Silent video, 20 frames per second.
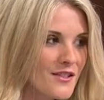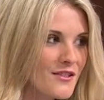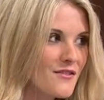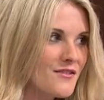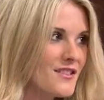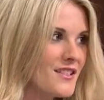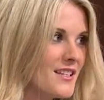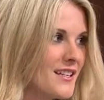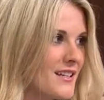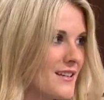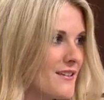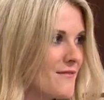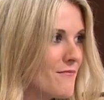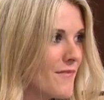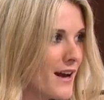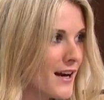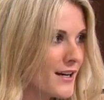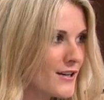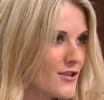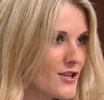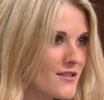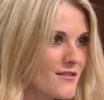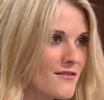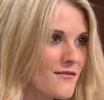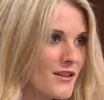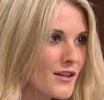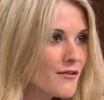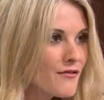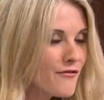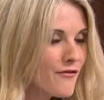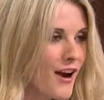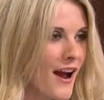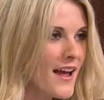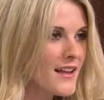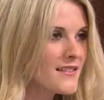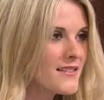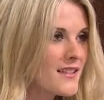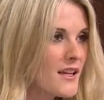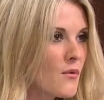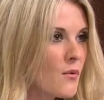you've seen in marriages of your
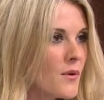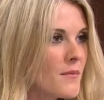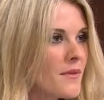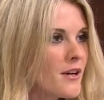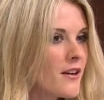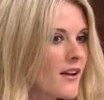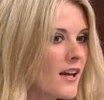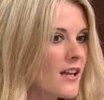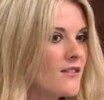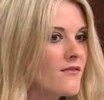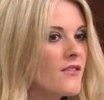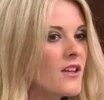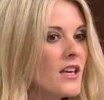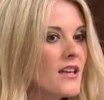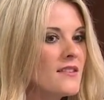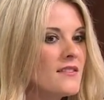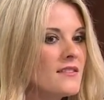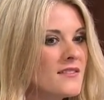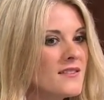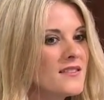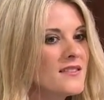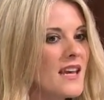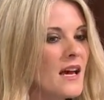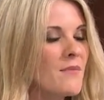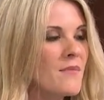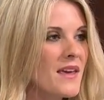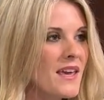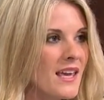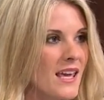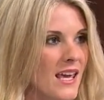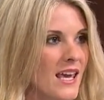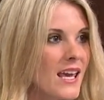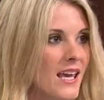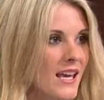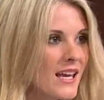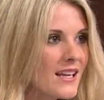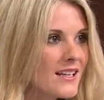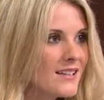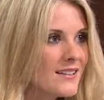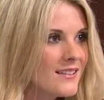friends that women are kind of stepping
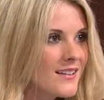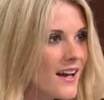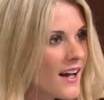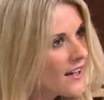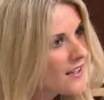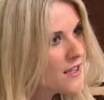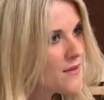in on